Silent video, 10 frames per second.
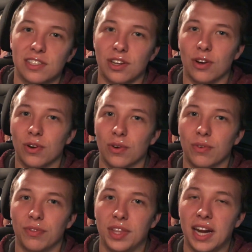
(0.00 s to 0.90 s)
So
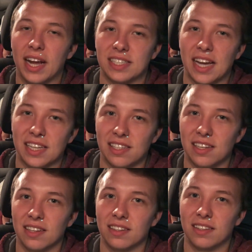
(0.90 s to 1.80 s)
the next
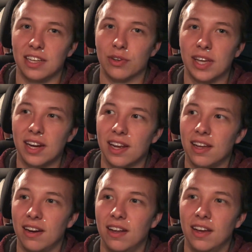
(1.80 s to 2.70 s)
accident that you get
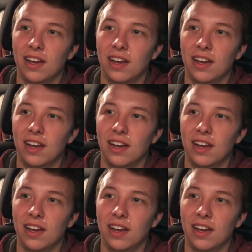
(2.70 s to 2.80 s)
in,